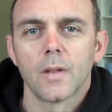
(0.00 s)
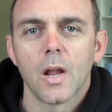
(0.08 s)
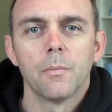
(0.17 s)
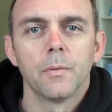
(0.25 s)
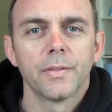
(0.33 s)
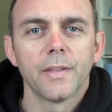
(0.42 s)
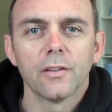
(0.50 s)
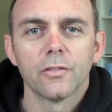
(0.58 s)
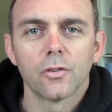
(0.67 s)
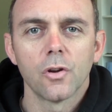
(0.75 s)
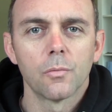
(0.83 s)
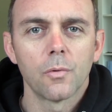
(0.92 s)
And when
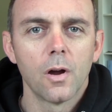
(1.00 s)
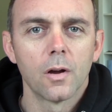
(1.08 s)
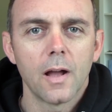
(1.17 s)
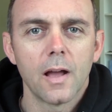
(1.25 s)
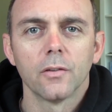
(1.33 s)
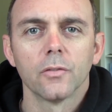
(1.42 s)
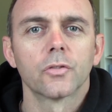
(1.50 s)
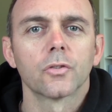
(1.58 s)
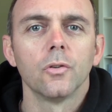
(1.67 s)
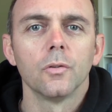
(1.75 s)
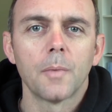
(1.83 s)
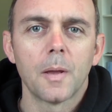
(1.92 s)
things go wrong, I don't
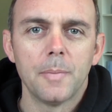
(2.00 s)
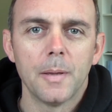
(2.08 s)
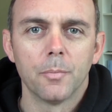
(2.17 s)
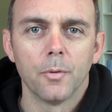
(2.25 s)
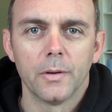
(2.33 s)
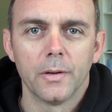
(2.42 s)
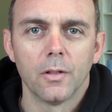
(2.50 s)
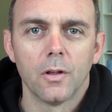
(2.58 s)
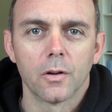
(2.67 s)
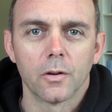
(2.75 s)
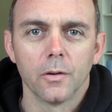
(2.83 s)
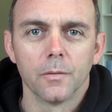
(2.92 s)
scold my people any
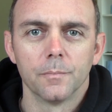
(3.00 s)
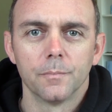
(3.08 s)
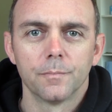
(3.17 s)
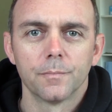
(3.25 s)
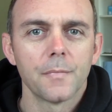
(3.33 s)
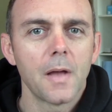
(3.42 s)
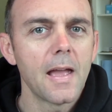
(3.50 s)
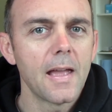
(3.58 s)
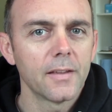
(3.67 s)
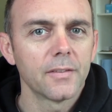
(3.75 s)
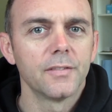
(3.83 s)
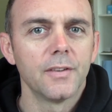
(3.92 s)
longer. I
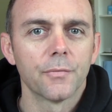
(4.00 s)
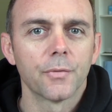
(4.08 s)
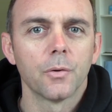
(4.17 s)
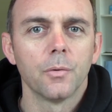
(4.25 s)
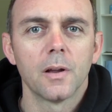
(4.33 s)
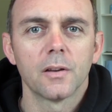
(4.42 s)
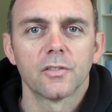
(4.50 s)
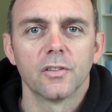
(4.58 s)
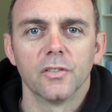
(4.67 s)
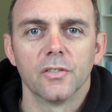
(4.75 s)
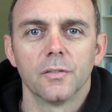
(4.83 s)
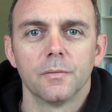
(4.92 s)
ask different
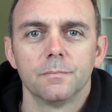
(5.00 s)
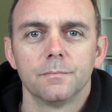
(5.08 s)
questions.